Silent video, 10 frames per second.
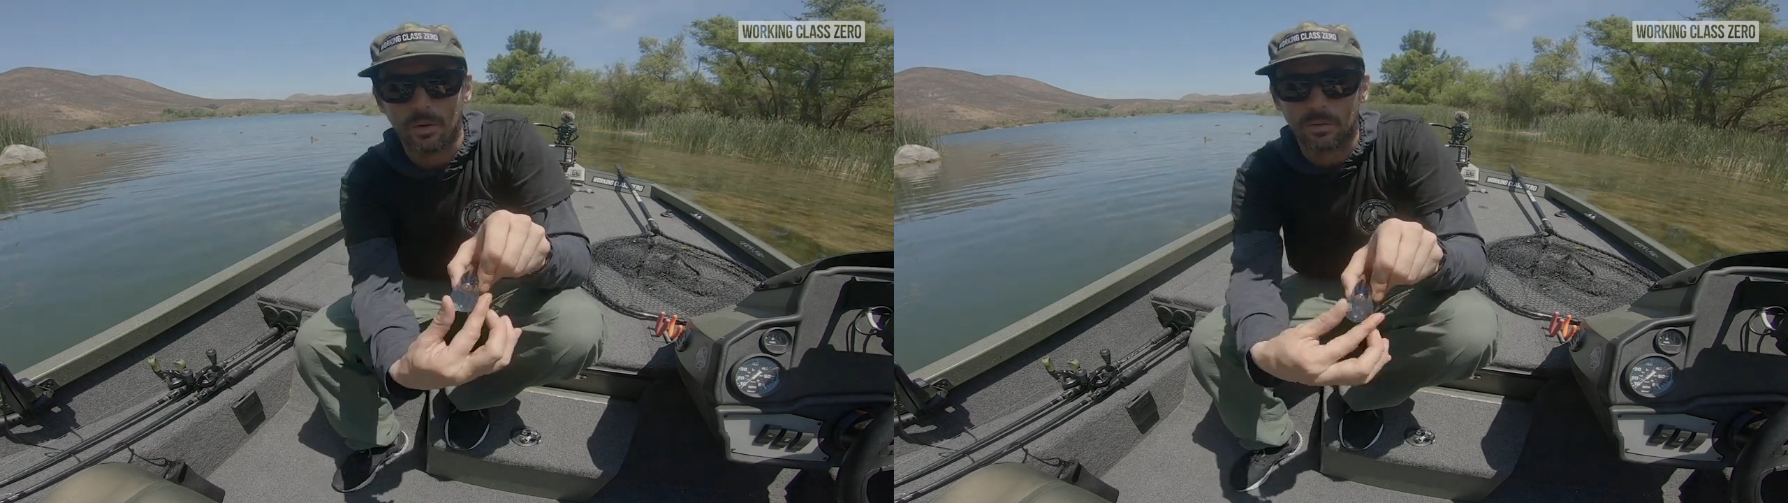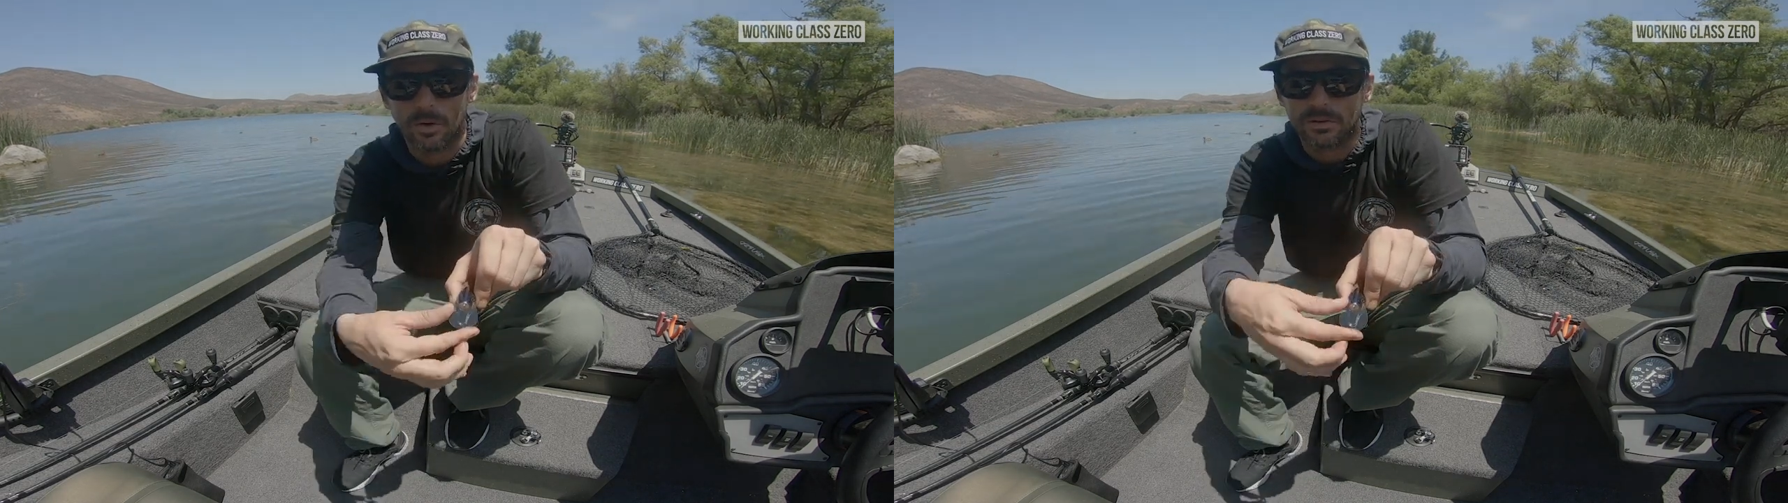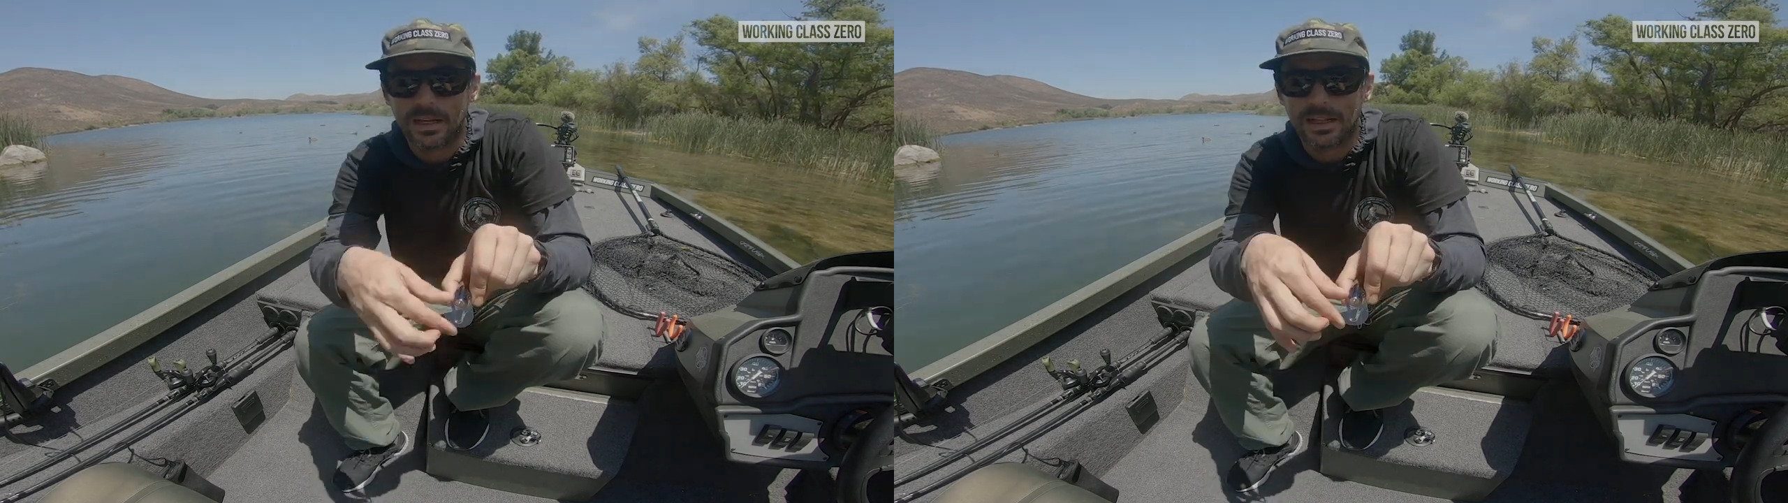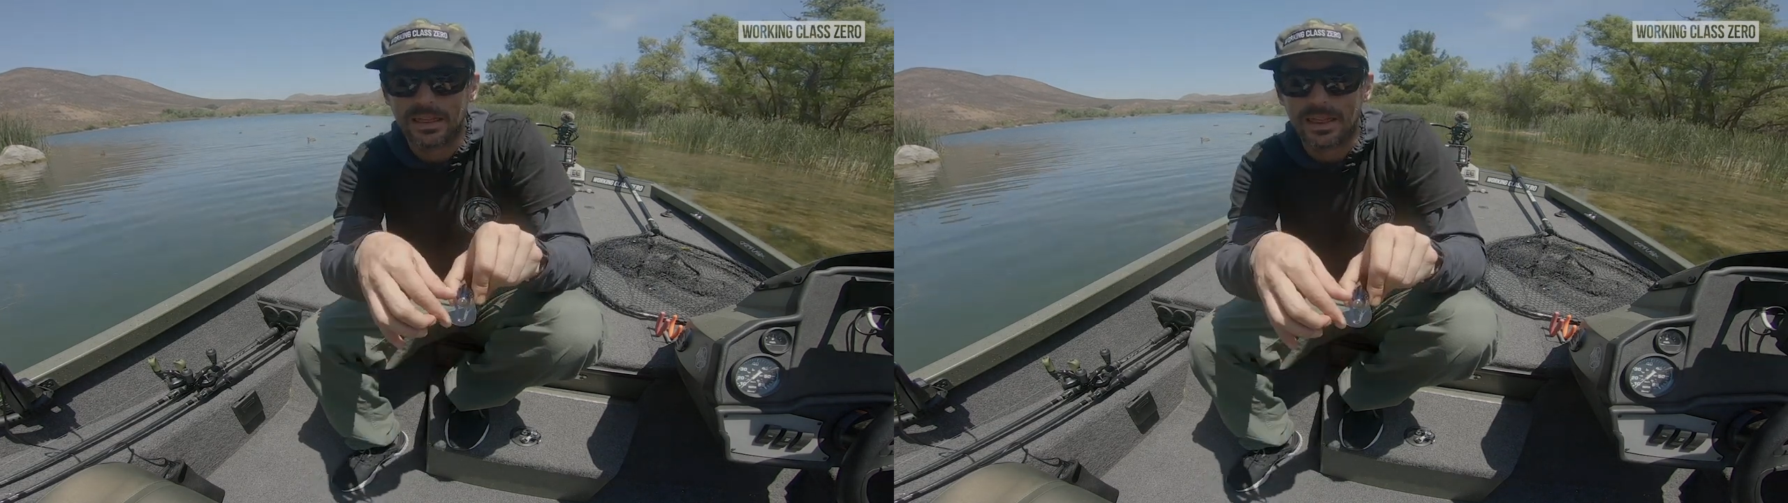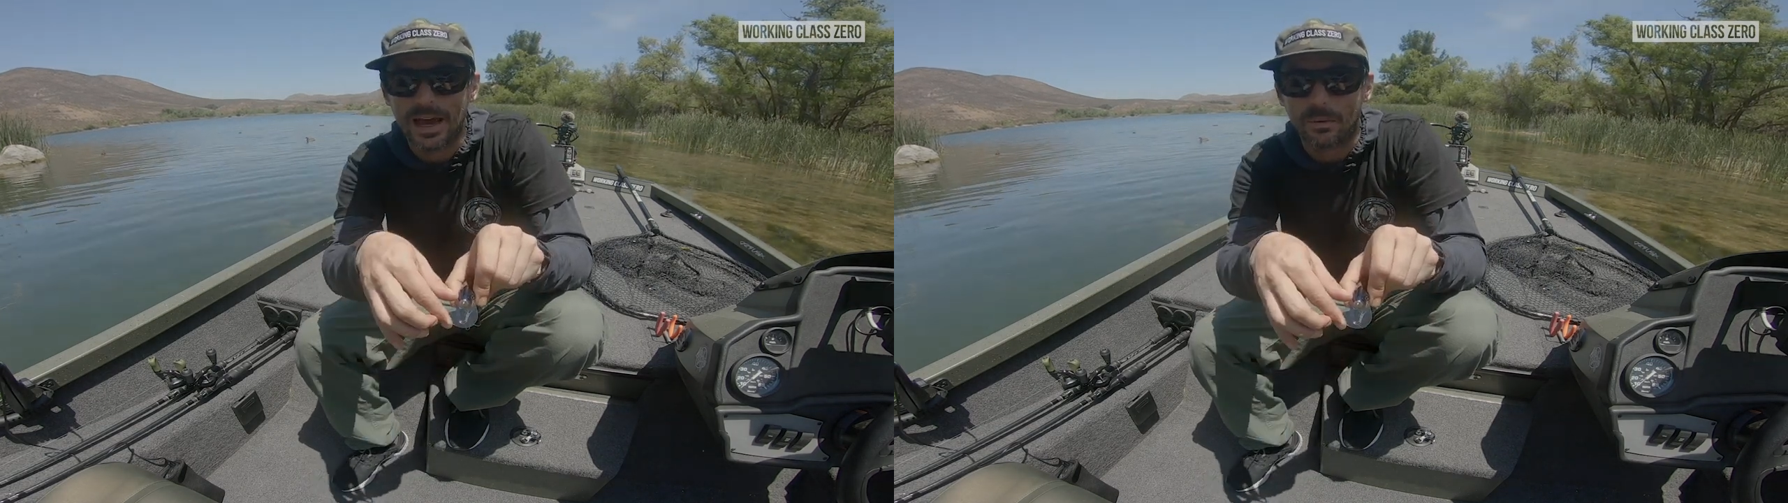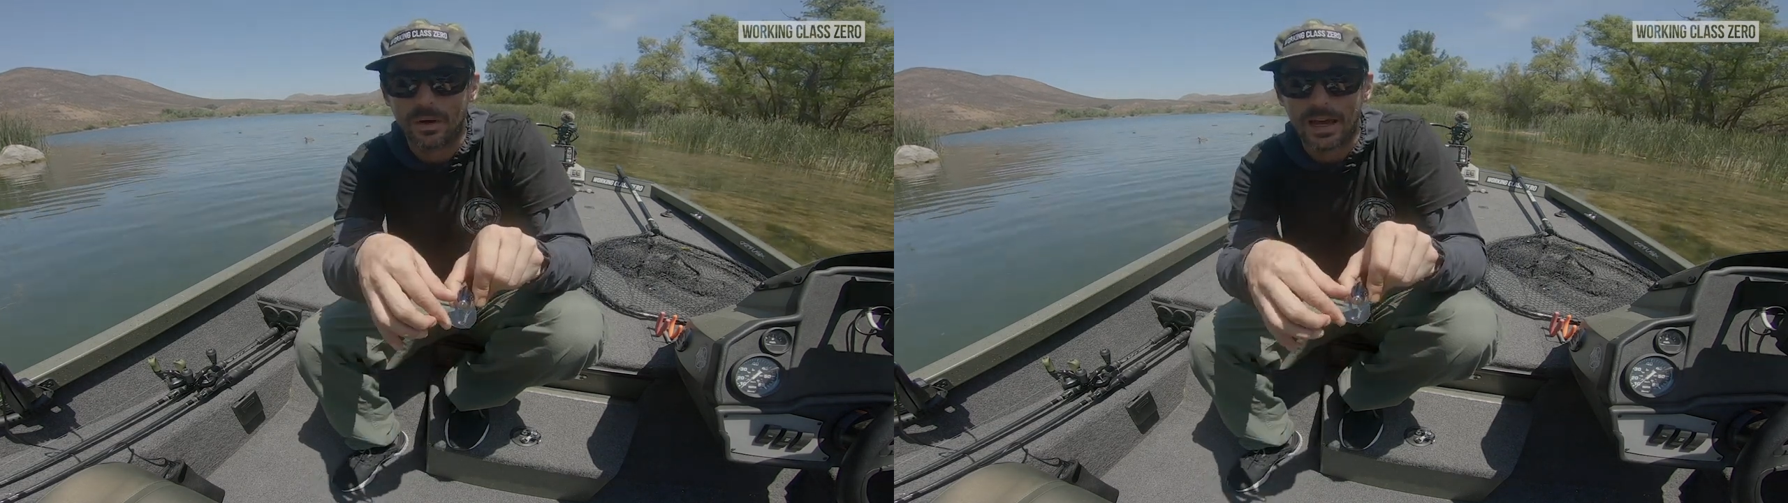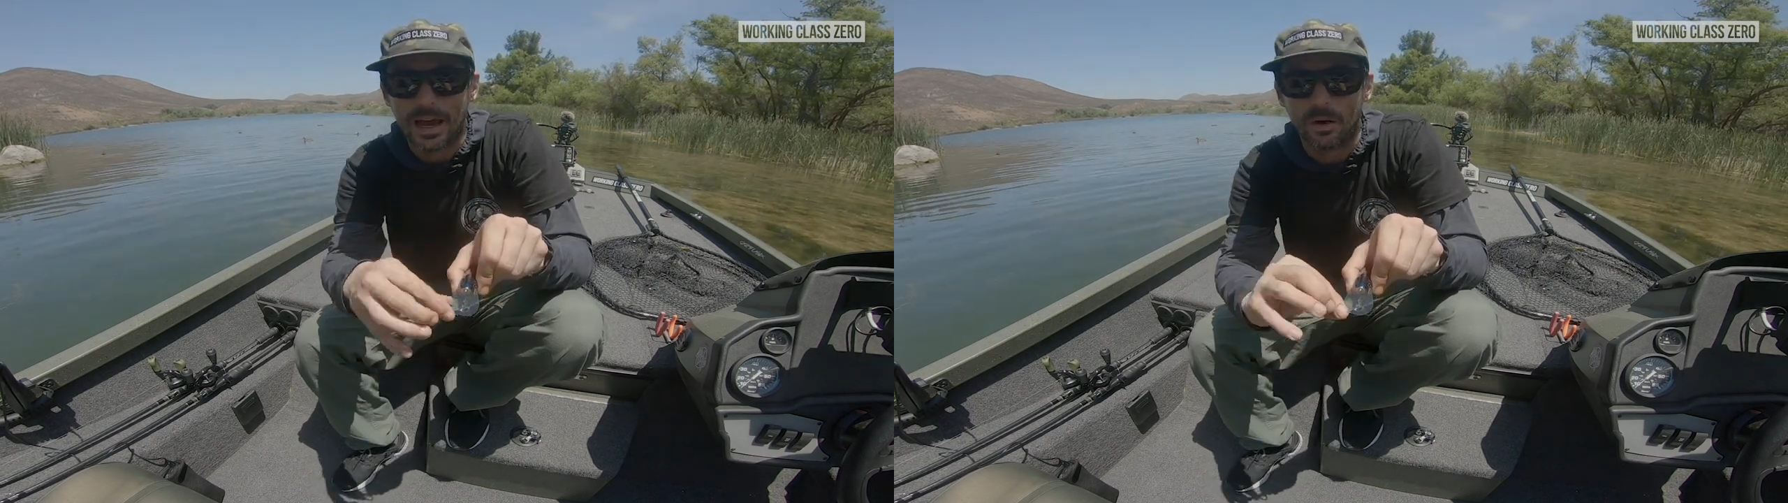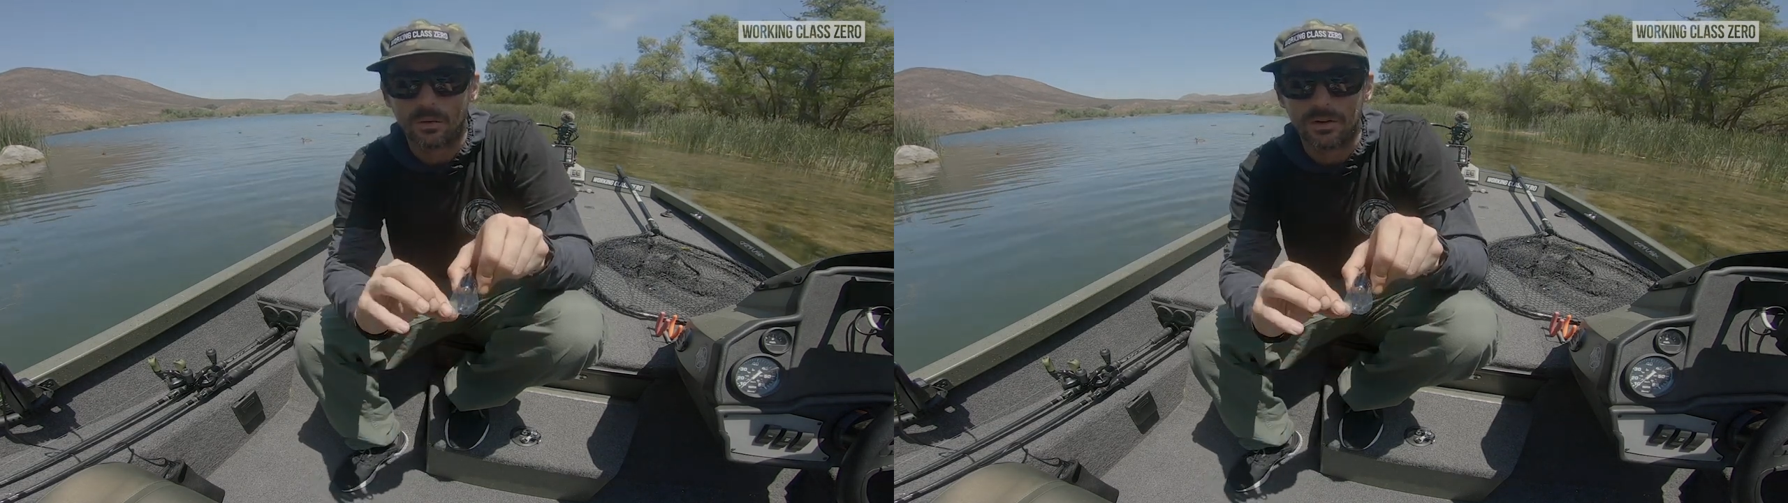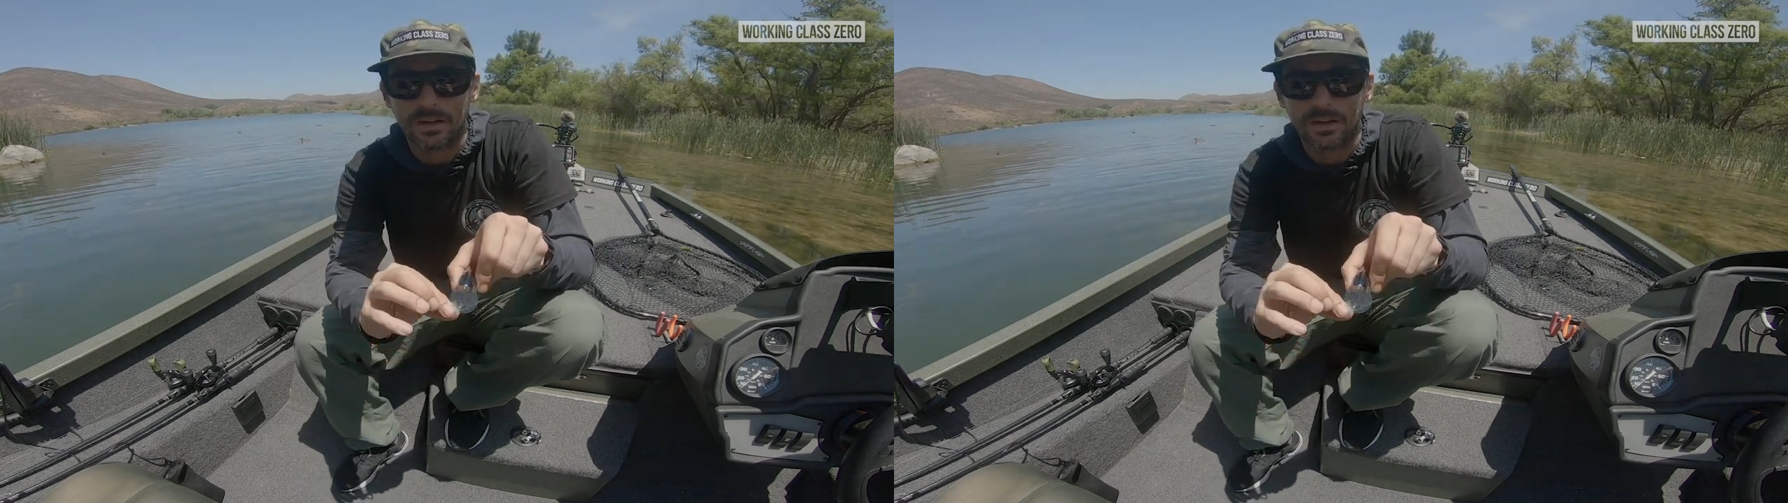or rotate it that way out,